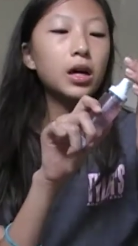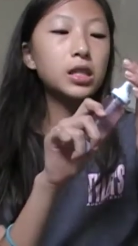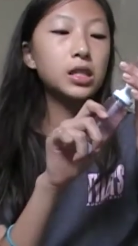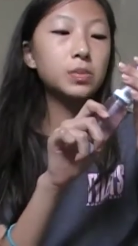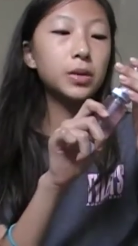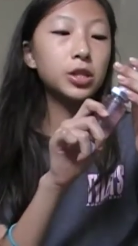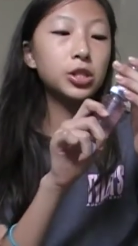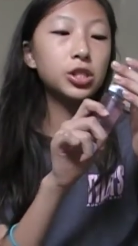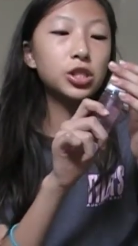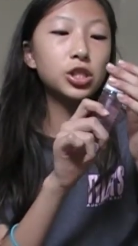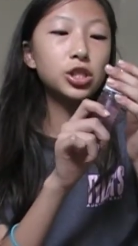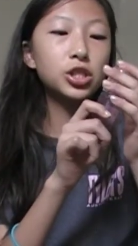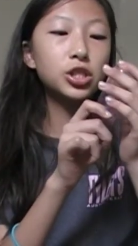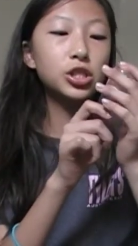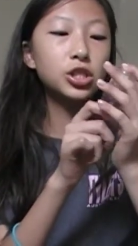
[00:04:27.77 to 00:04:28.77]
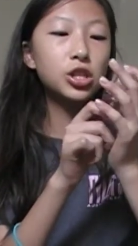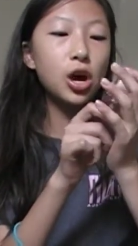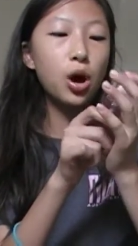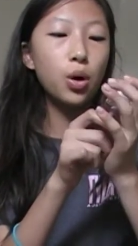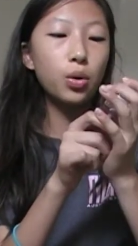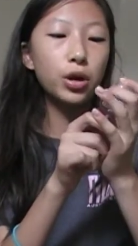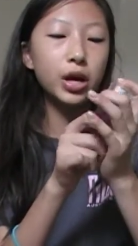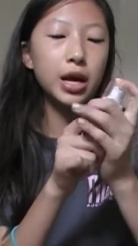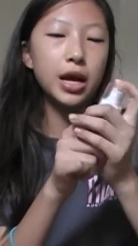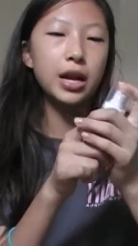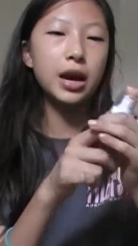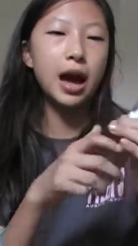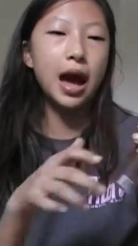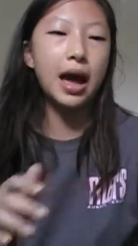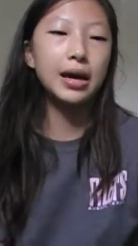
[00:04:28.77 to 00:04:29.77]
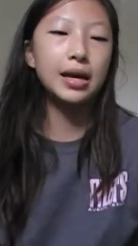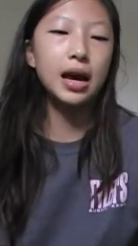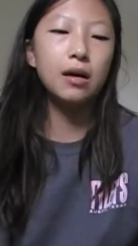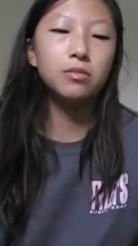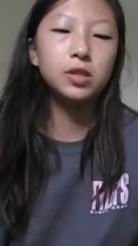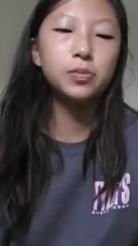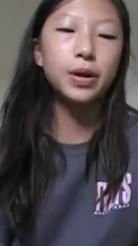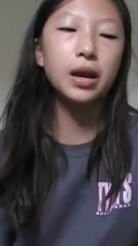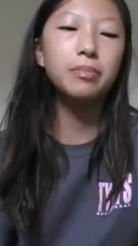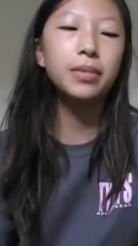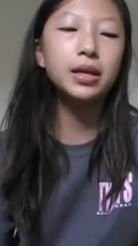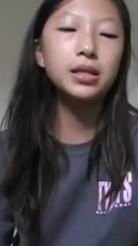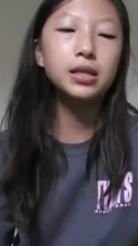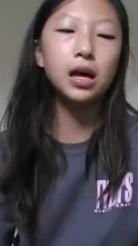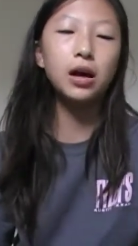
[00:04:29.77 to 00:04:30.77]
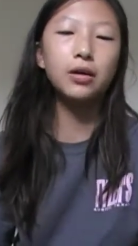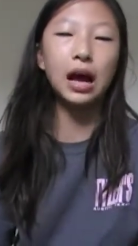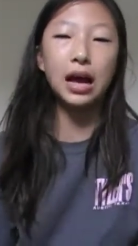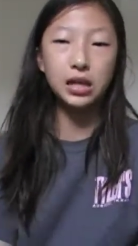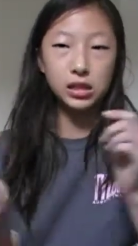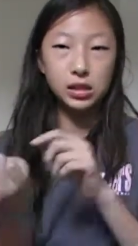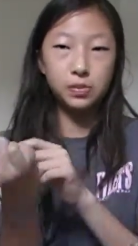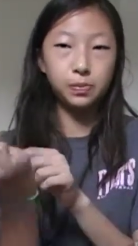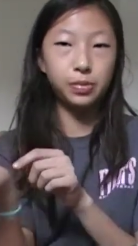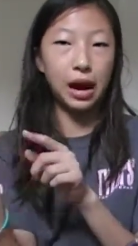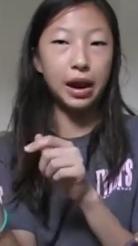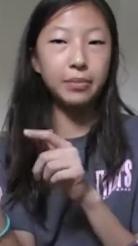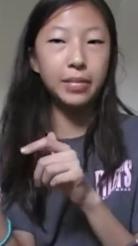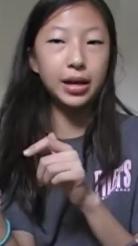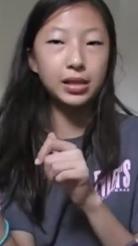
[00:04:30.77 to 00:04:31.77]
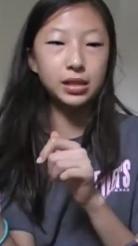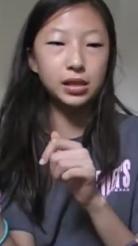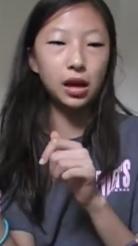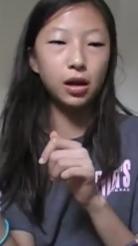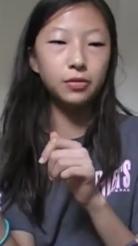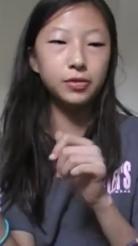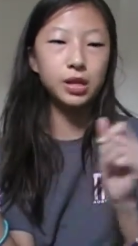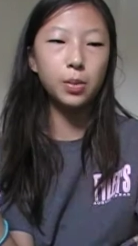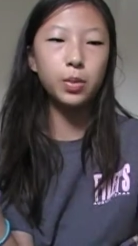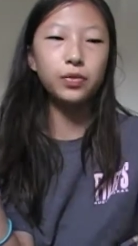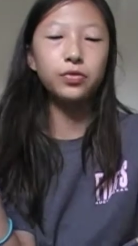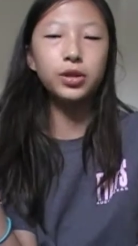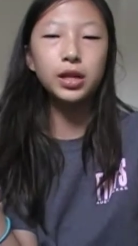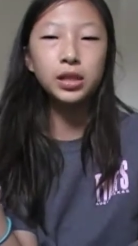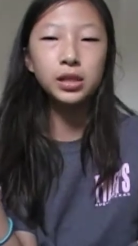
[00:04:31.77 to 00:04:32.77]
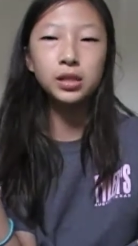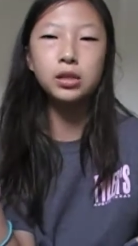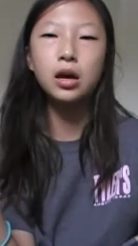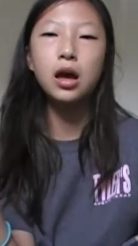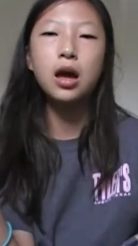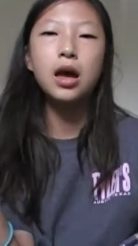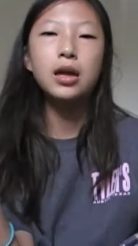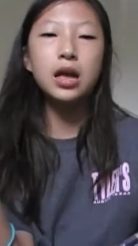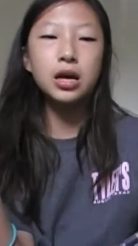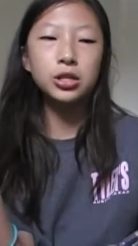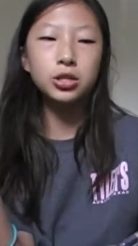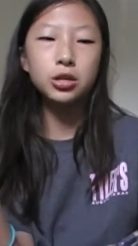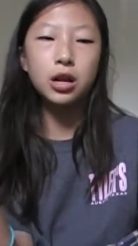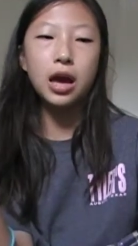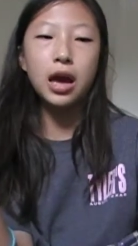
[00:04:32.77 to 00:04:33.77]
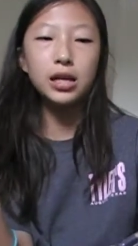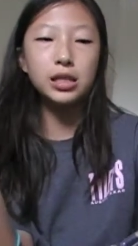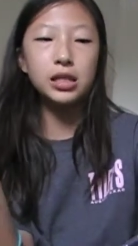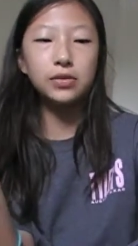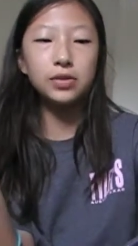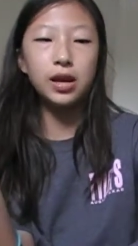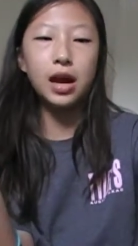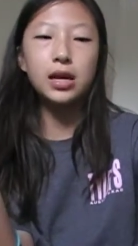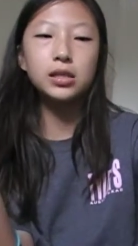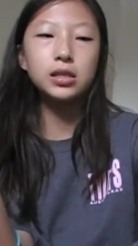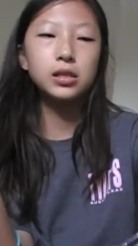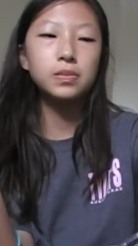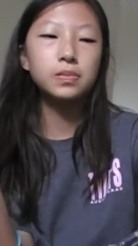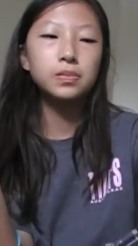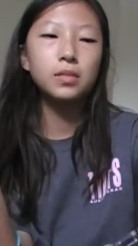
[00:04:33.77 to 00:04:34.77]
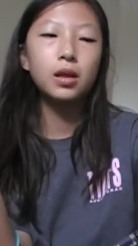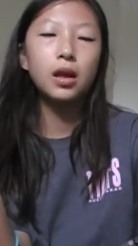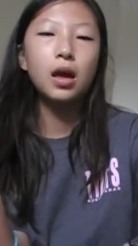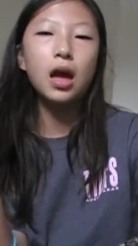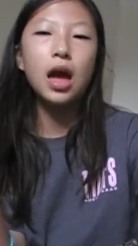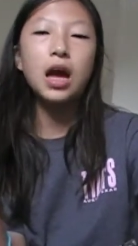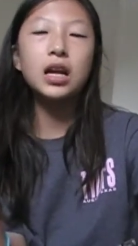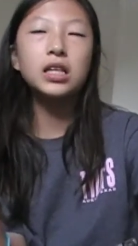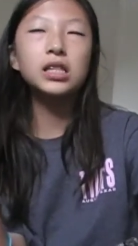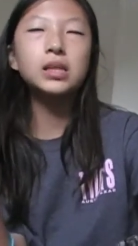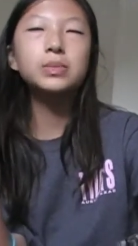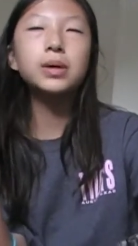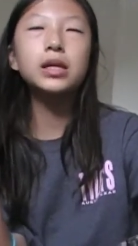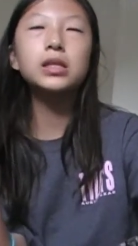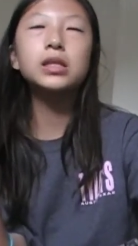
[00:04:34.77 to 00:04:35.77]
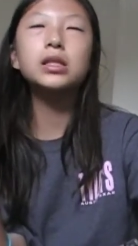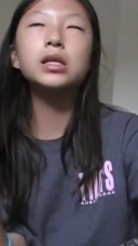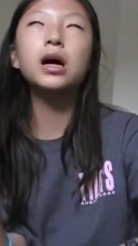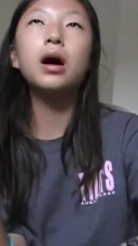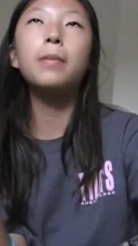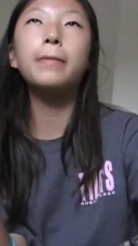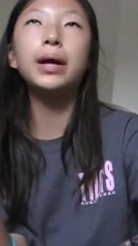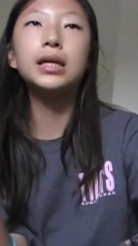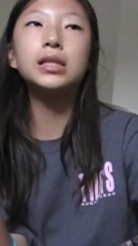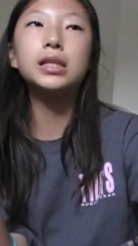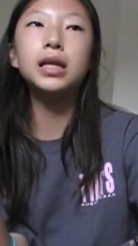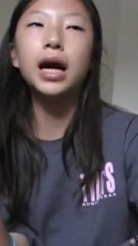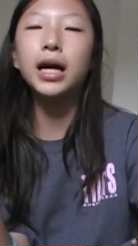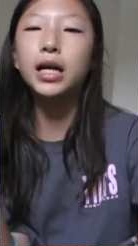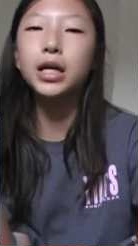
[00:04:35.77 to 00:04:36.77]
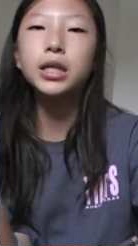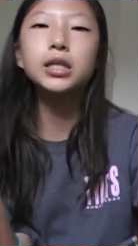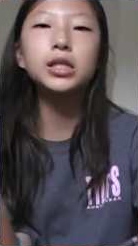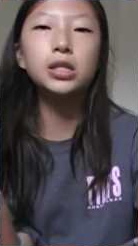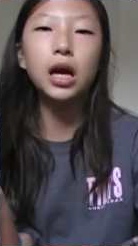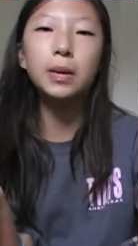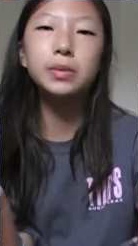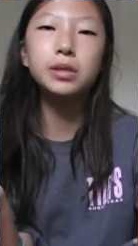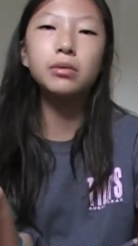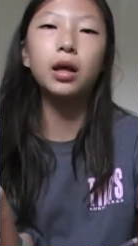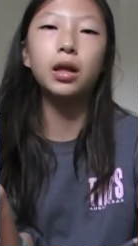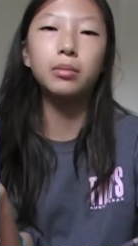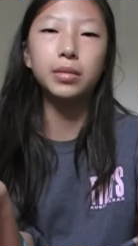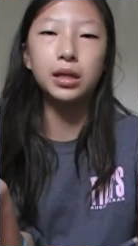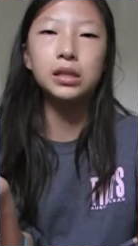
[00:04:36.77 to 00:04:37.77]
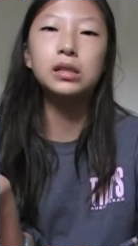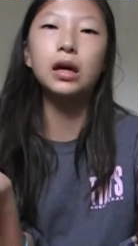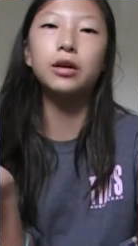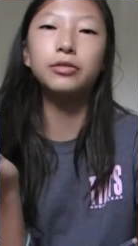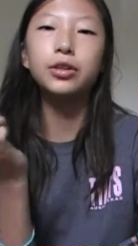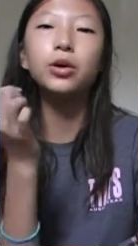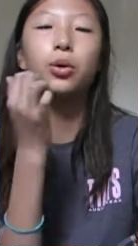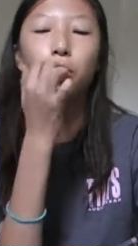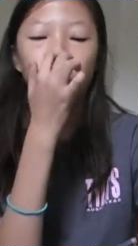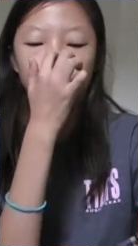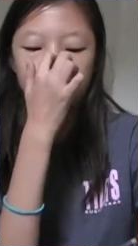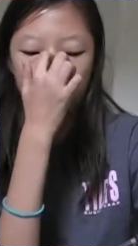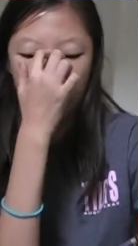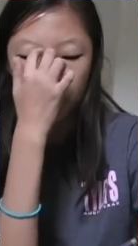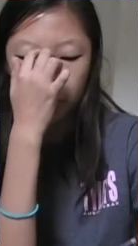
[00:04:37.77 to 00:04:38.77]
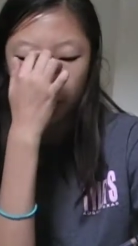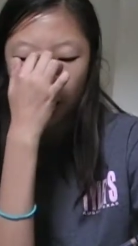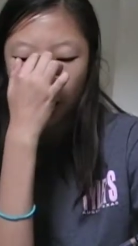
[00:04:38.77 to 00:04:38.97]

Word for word: it smells so good. I um, sprayed myself. I sprayed myself some of this yesterday at CVS, and it smells amazing. I couldn't stop smelling myself the whole day,